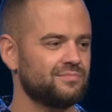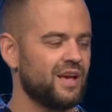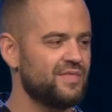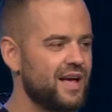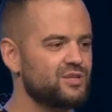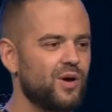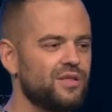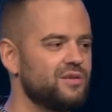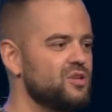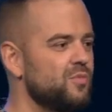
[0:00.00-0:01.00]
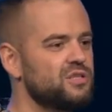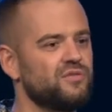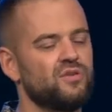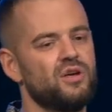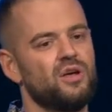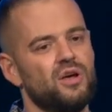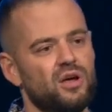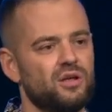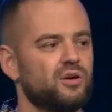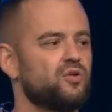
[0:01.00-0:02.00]
And that's why so much of
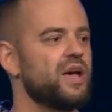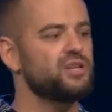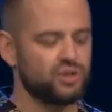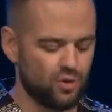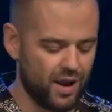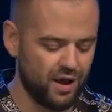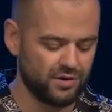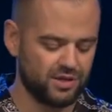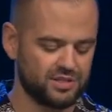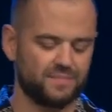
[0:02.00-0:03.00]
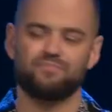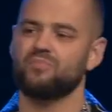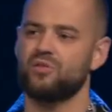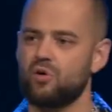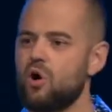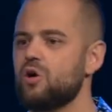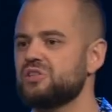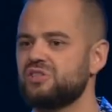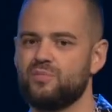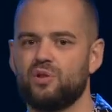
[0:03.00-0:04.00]
creation around us, there are
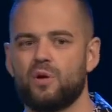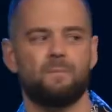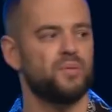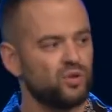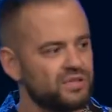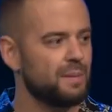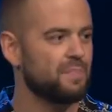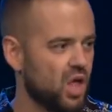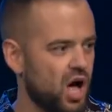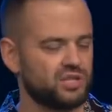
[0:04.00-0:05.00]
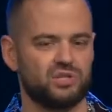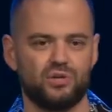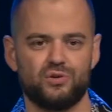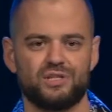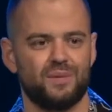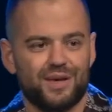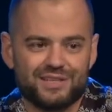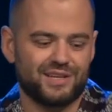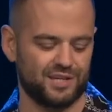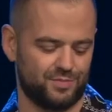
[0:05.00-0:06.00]
similar building blocks used, and it makes
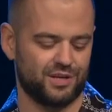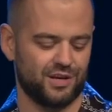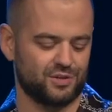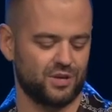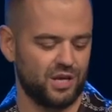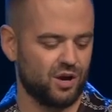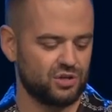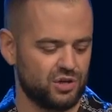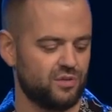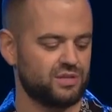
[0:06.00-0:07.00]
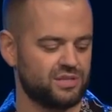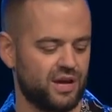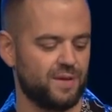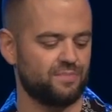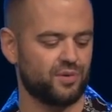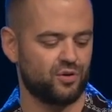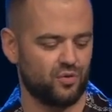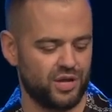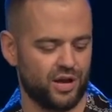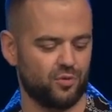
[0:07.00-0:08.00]
sense because we share the same
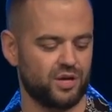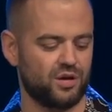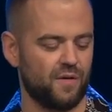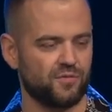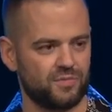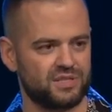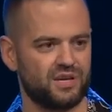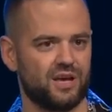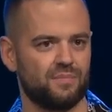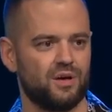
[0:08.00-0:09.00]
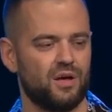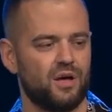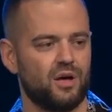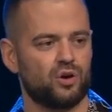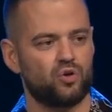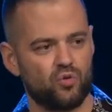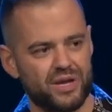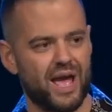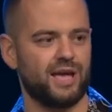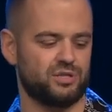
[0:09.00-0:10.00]
creator. We come from the same
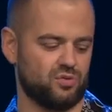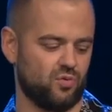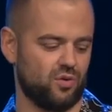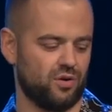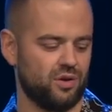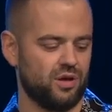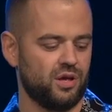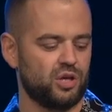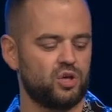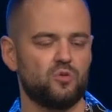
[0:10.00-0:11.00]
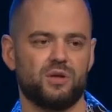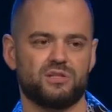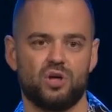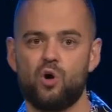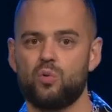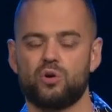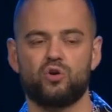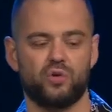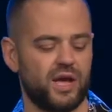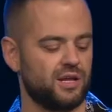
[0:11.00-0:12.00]
creator. Humans, though, were
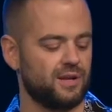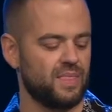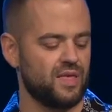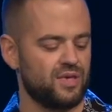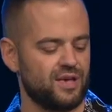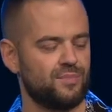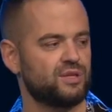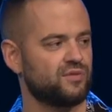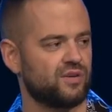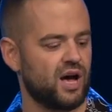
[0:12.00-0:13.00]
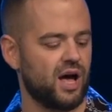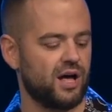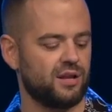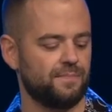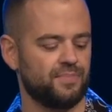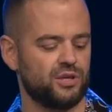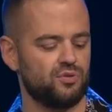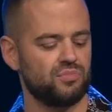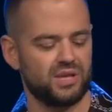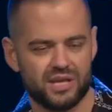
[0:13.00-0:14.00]
created in the image of God
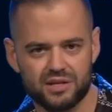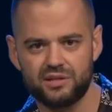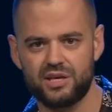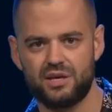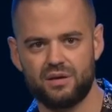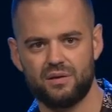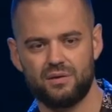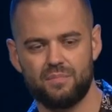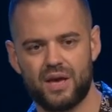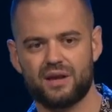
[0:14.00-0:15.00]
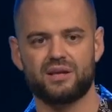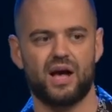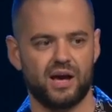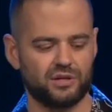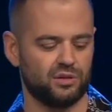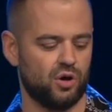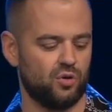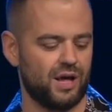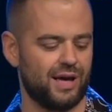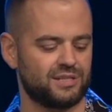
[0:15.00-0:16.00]
uniquely. Mankind
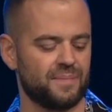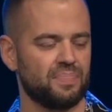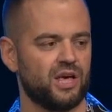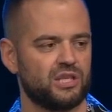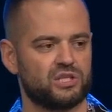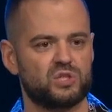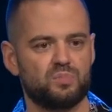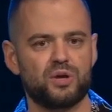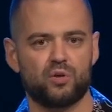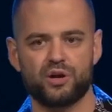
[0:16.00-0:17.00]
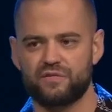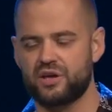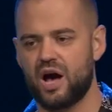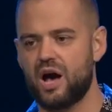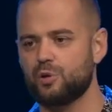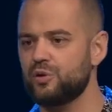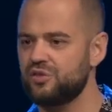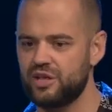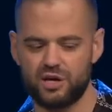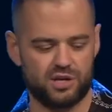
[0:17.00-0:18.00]
alone has the Spirit of God
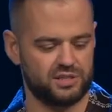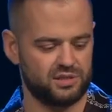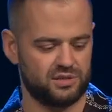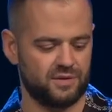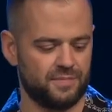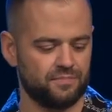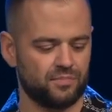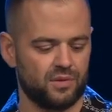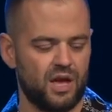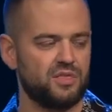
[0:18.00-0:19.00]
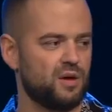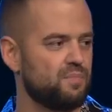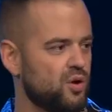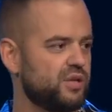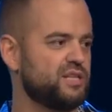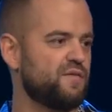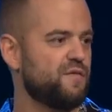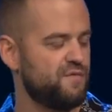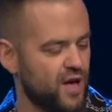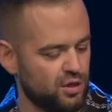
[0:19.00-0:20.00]
within us and the ability to
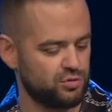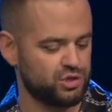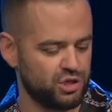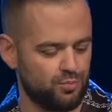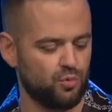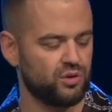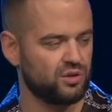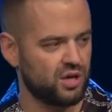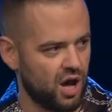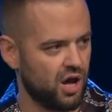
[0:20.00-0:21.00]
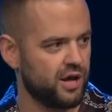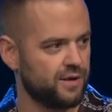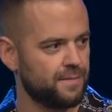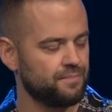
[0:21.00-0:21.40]
fellowship with God.